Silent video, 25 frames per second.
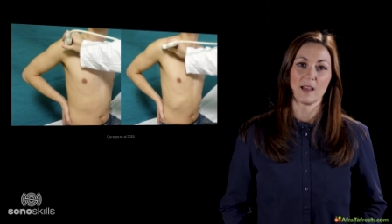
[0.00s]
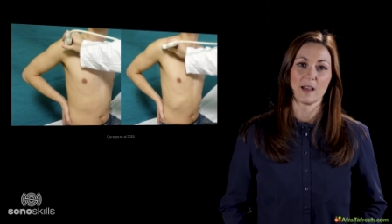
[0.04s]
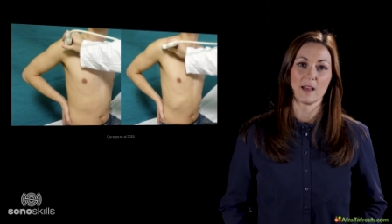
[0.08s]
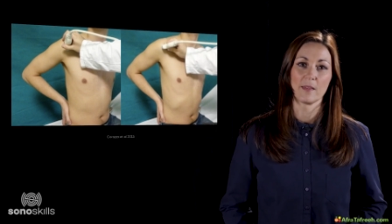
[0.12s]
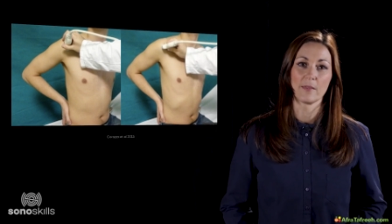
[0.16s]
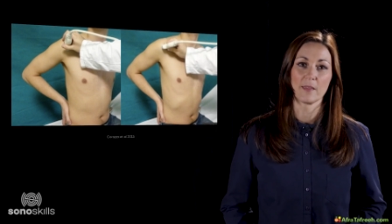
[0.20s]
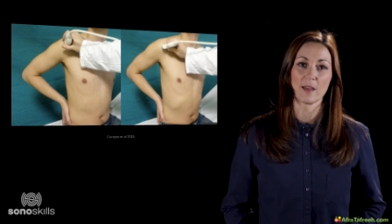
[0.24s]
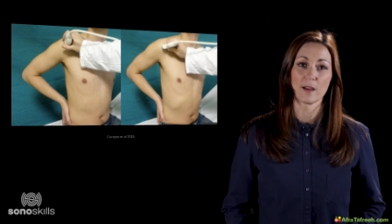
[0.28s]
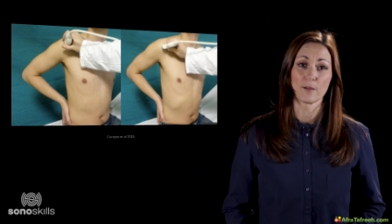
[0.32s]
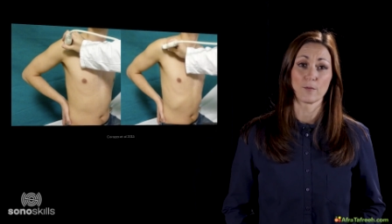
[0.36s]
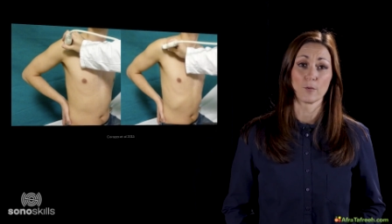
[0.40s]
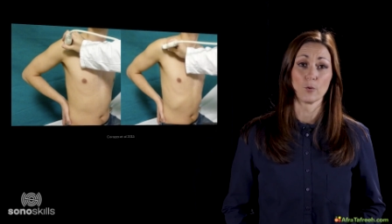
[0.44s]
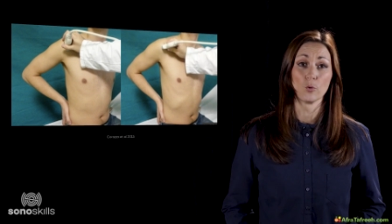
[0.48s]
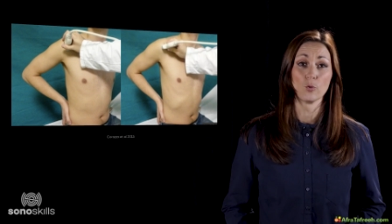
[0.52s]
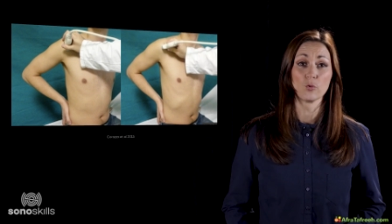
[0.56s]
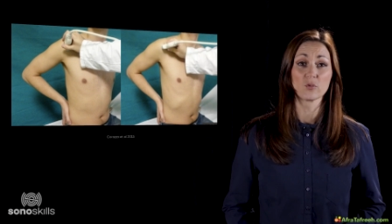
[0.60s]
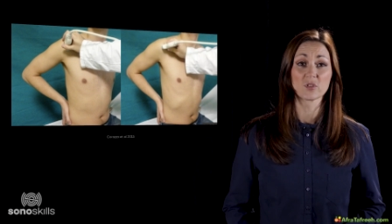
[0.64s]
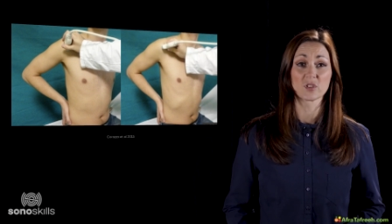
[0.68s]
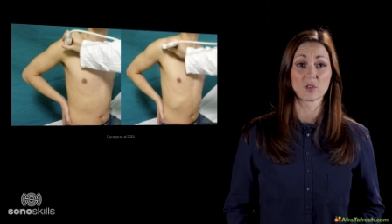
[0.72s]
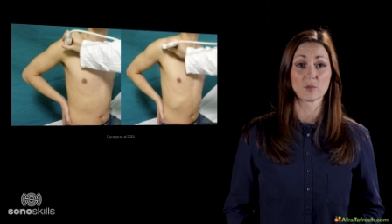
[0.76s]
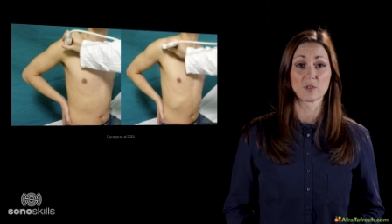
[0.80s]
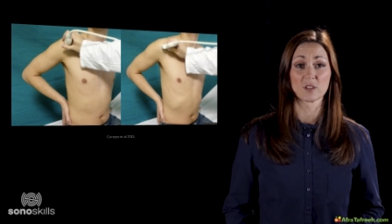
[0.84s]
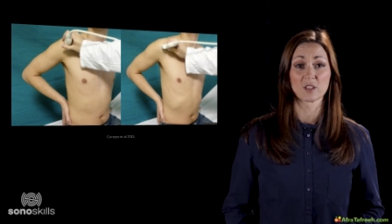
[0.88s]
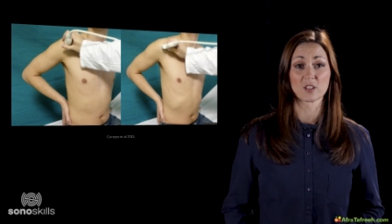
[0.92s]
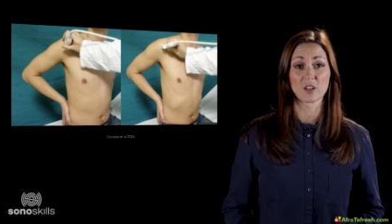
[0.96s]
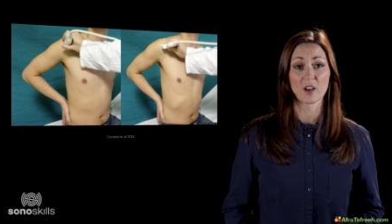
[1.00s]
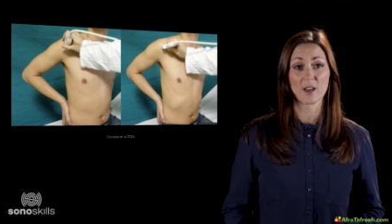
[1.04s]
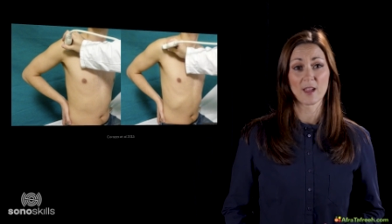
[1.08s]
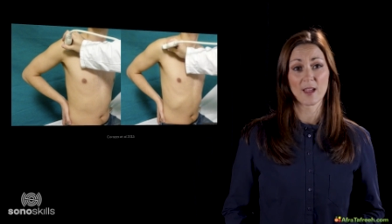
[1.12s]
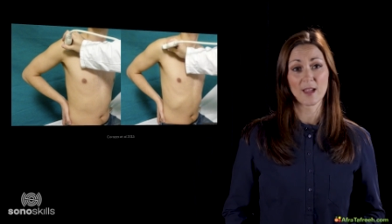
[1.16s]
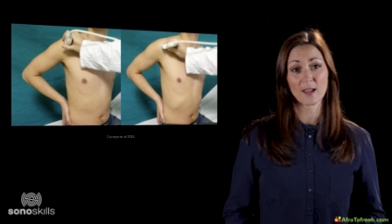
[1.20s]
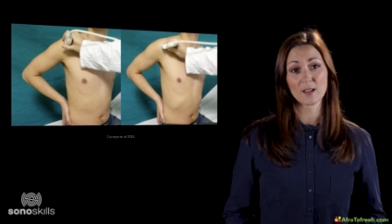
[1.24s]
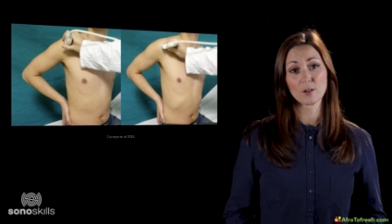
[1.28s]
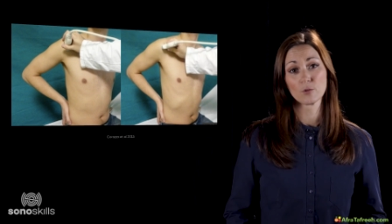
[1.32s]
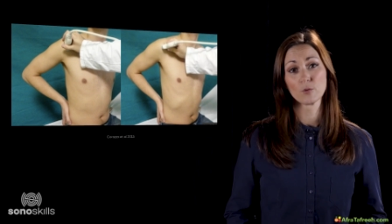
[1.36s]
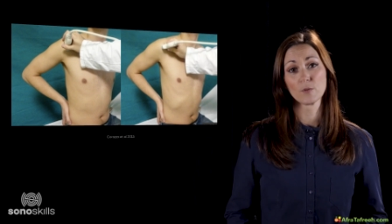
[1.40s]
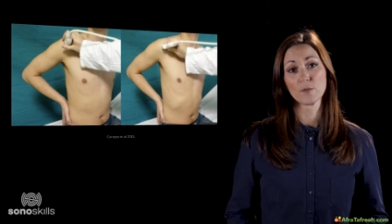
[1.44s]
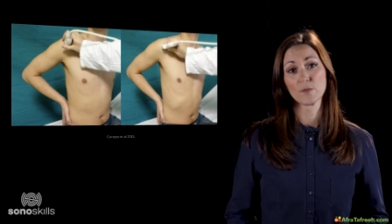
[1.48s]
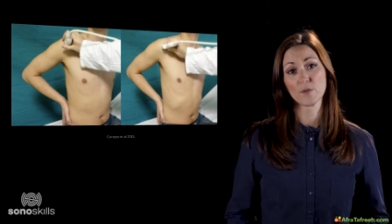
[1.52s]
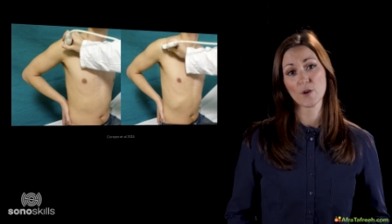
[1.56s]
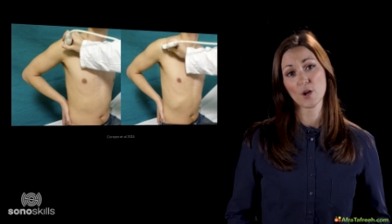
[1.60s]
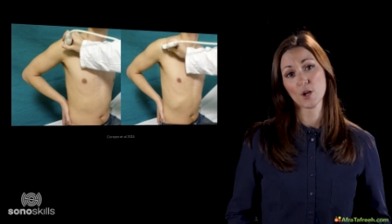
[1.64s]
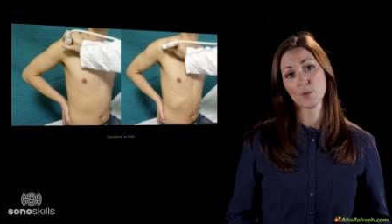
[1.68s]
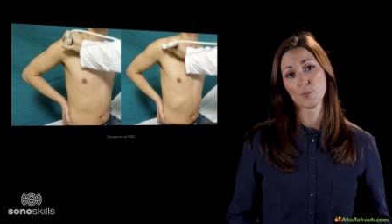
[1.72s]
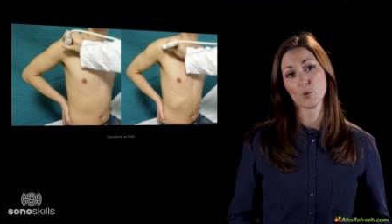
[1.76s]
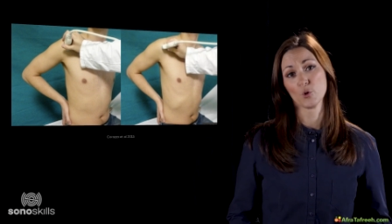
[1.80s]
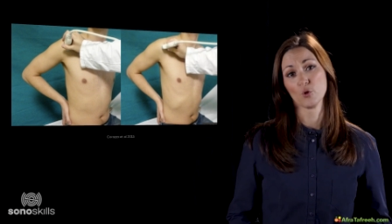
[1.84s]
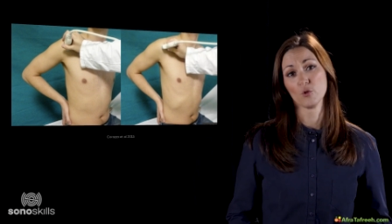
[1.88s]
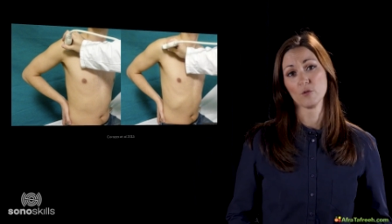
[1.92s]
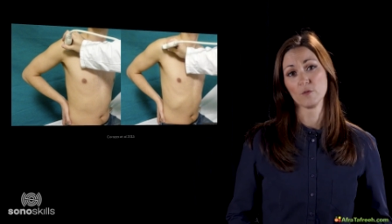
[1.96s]
and therefore also a diagonal
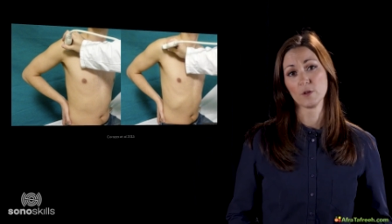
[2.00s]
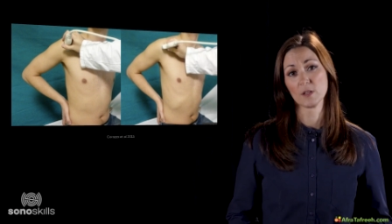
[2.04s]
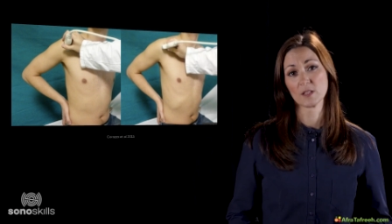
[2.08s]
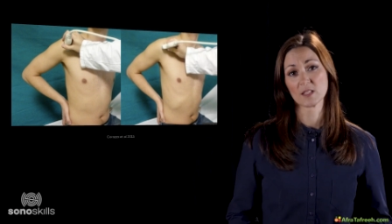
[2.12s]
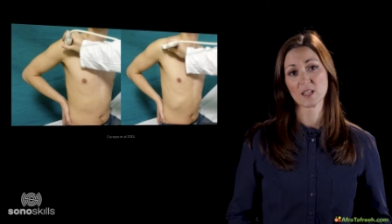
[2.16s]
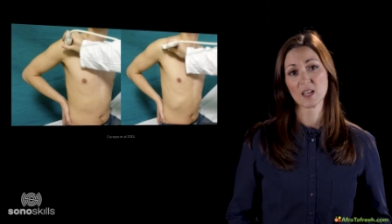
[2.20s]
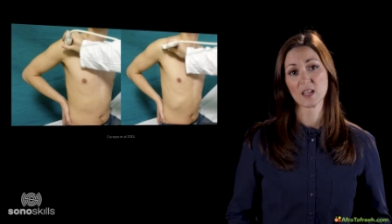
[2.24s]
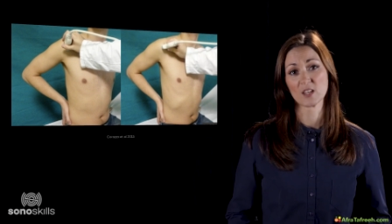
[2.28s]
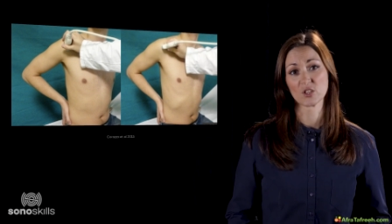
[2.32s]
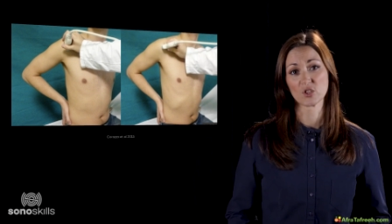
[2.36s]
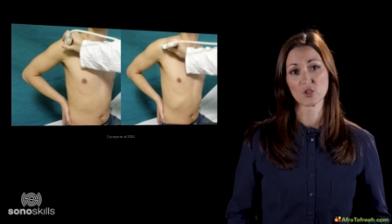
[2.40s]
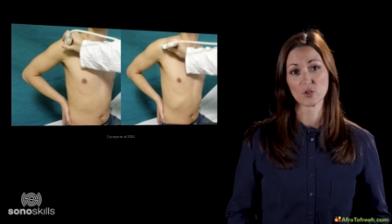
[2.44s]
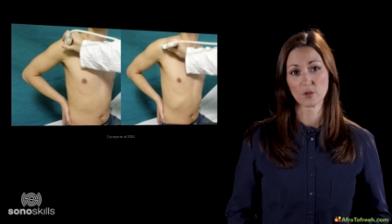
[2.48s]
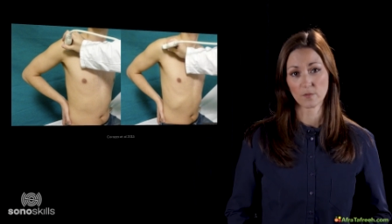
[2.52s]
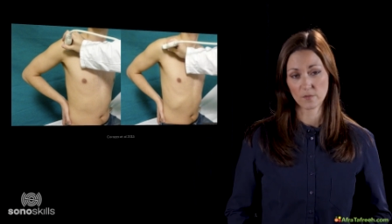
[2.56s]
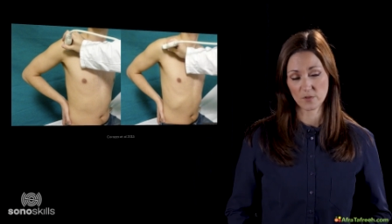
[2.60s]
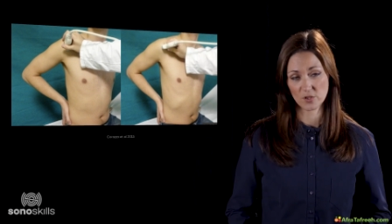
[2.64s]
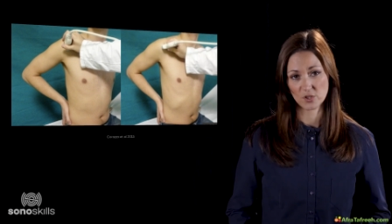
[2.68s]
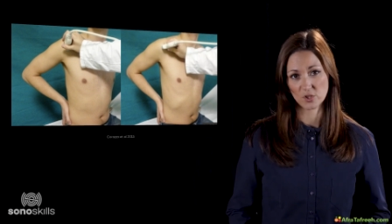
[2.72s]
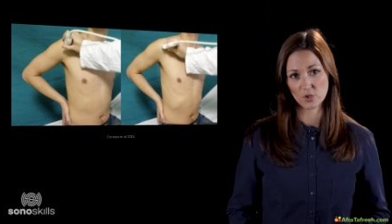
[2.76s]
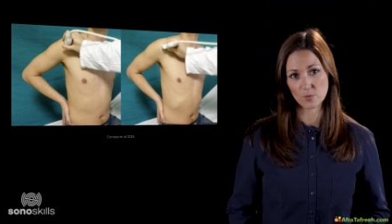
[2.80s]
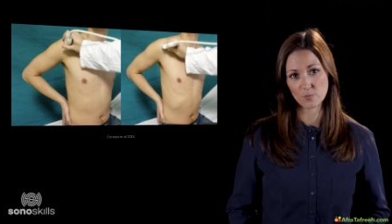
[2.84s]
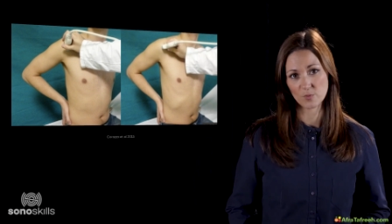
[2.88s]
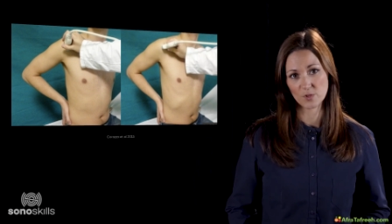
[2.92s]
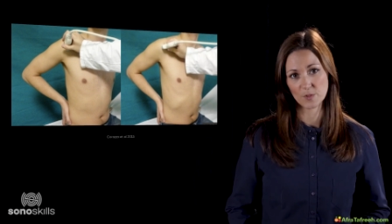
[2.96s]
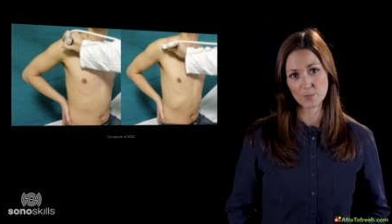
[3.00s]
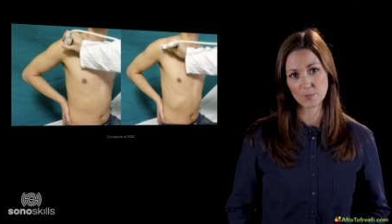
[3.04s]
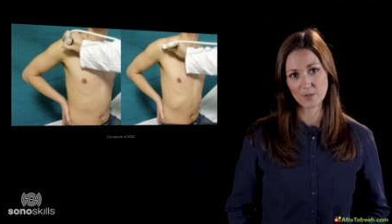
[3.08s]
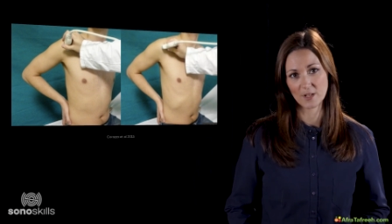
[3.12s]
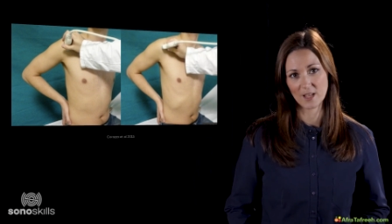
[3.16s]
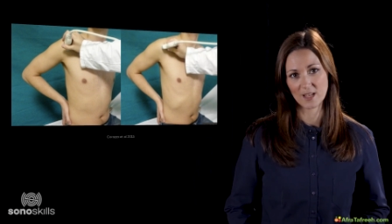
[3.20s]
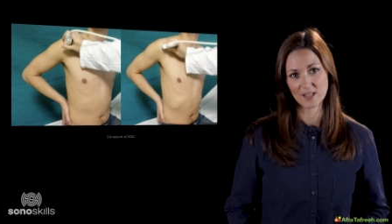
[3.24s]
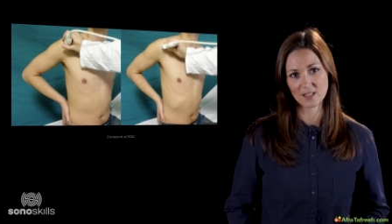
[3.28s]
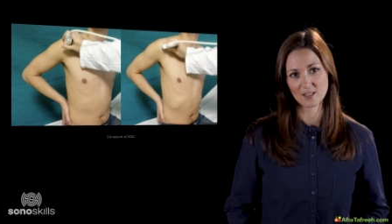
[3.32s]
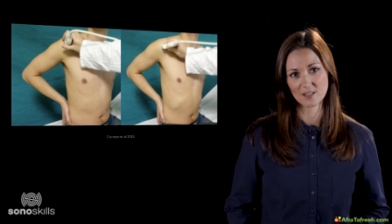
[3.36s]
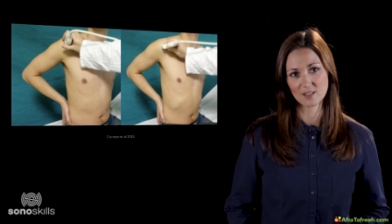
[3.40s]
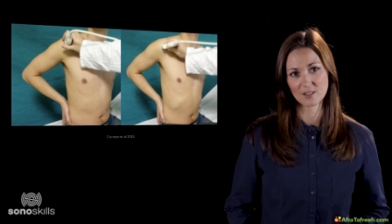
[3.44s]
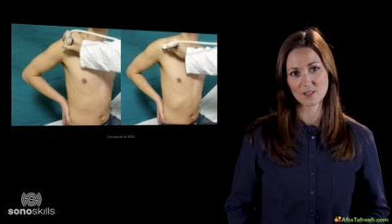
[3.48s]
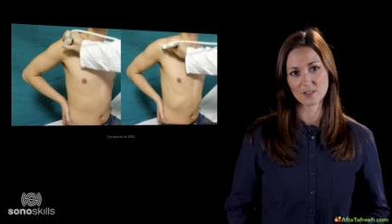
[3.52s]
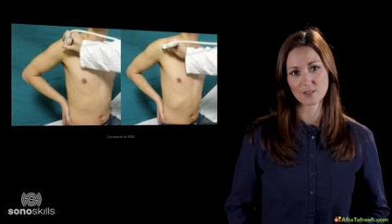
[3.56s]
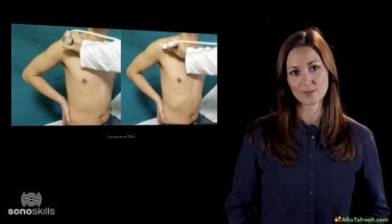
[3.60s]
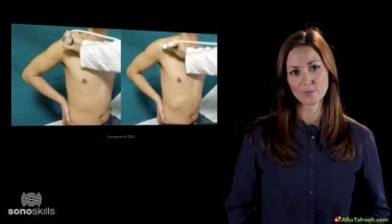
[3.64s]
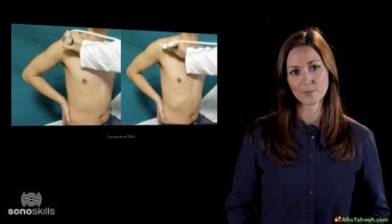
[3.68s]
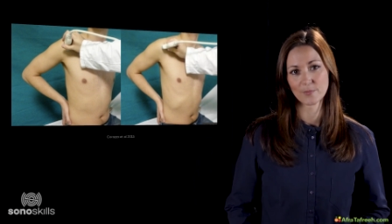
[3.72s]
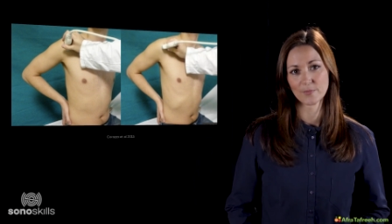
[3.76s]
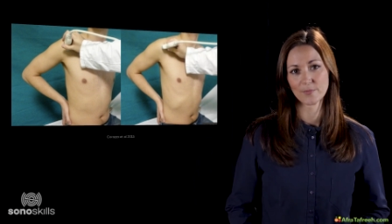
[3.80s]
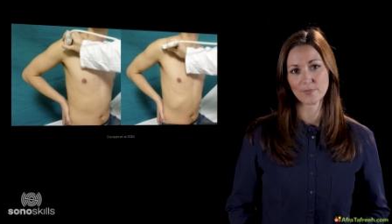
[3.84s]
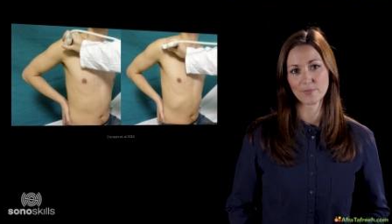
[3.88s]
fibre orientation of the supraspinatus.